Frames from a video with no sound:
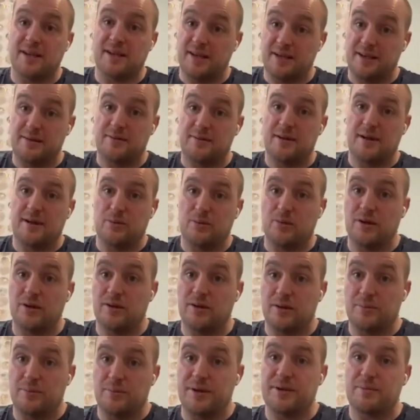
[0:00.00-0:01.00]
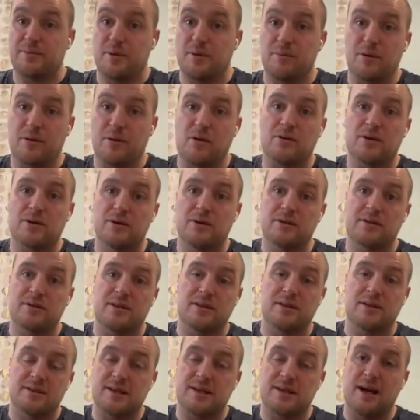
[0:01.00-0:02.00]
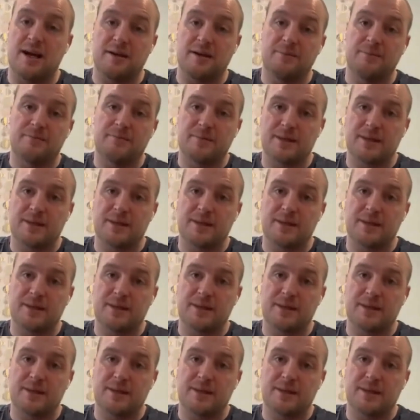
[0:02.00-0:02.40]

and he were at the Brisbane Broncos at the time.